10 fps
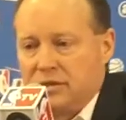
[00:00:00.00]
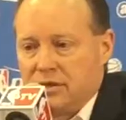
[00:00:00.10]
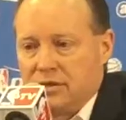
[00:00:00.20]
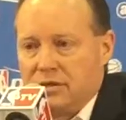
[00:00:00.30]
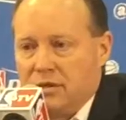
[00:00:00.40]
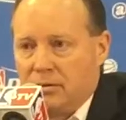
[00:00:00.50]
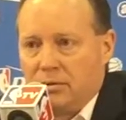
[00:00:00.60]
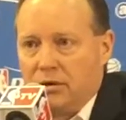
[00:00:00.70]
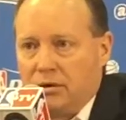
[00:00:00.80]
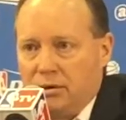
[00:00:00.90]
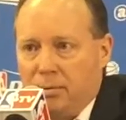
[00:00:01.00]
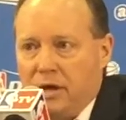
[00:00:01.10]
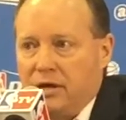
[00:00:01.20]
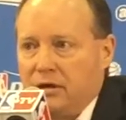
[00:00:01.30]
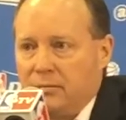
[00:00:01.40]
It's just, you know, the, the group
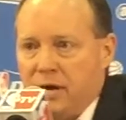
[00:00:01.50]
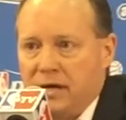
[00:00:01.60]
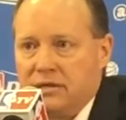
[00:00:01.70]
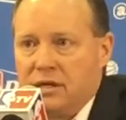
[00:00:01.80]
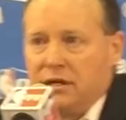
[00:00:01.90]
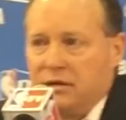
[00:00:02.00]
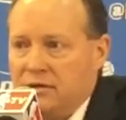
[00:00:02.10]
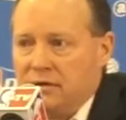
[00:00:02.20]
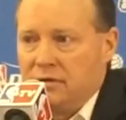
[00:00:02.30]
had a good mindset.